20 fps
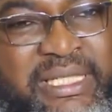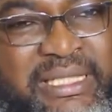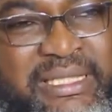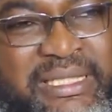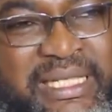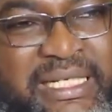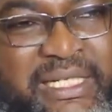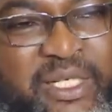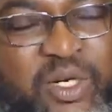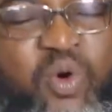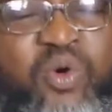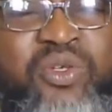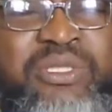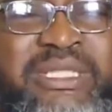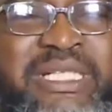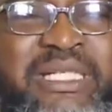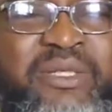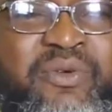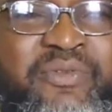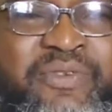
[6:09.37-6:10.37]
they needed the
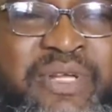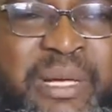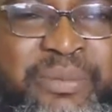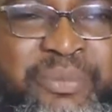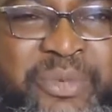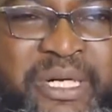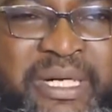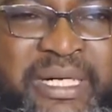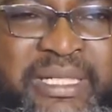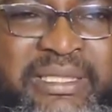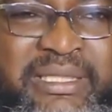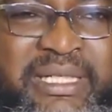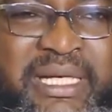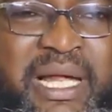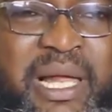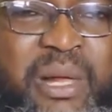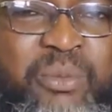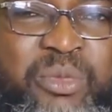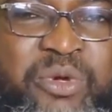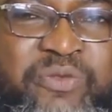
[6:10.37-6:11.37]
consent of their parents
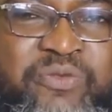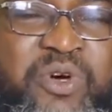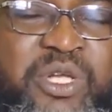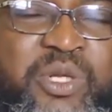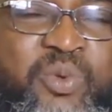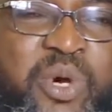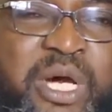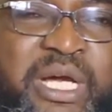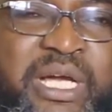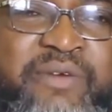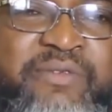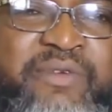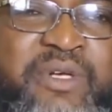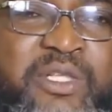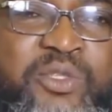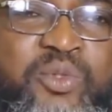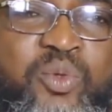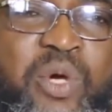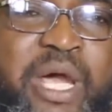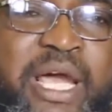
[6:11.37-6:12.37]
before they were given out.